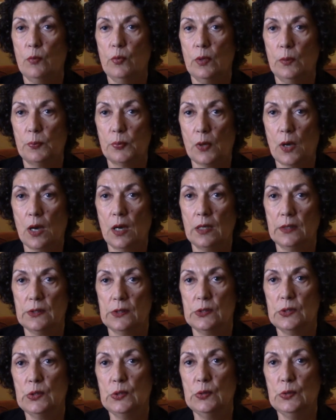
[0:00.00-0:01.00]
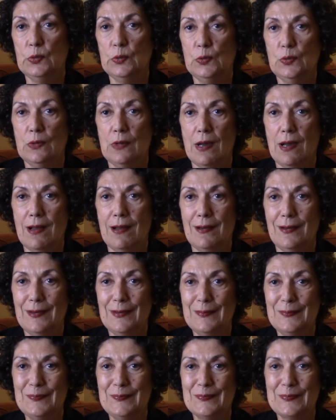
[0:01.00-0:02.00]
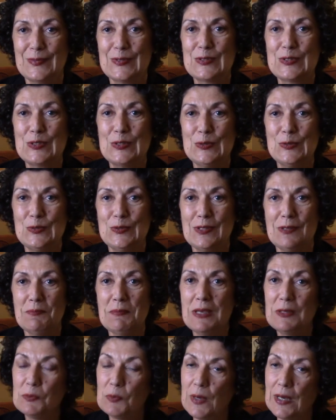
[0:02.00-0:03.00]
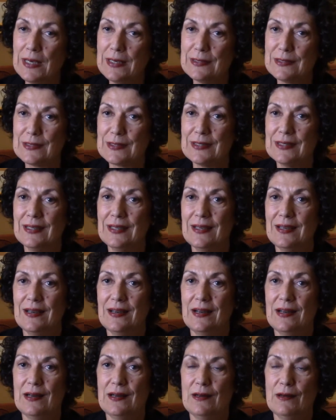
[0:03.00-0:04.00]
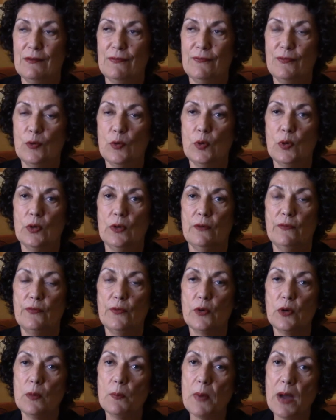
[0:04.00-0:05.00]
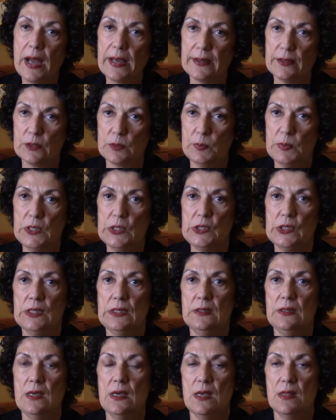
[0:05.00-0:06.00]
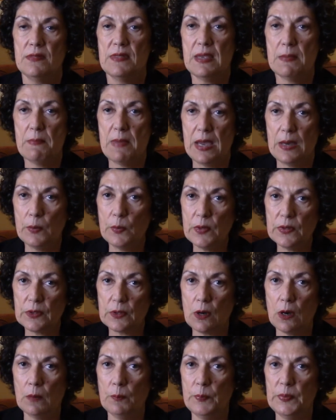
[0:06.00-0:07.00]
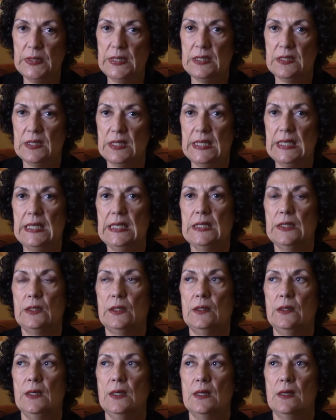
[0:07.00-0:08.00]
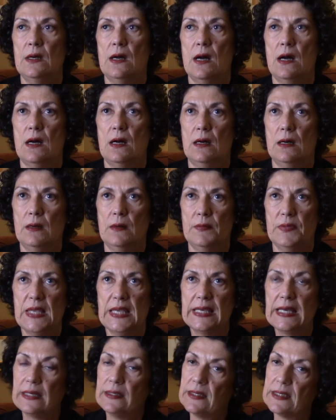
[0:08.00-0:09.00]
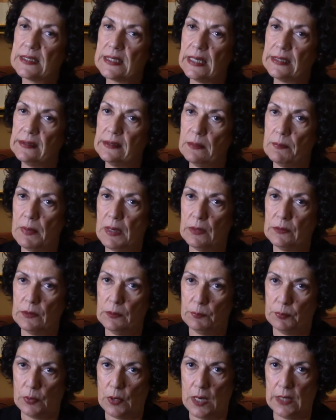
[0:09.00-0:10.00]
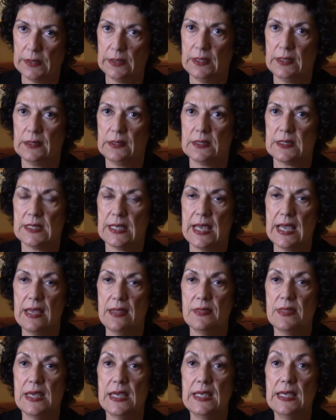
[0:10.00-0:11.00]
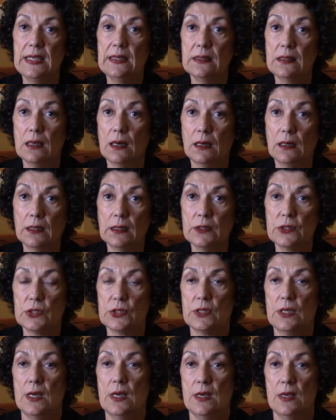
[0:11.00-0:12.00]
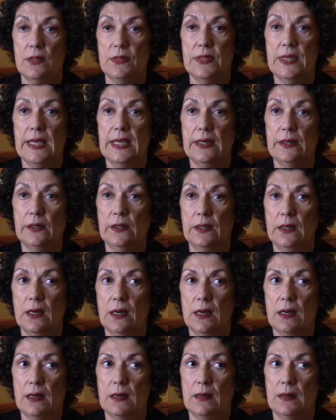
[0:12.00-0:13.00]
were brought to the Midwest for a buyer's mission. They met with companies here, They got excited about the product and they enlarged their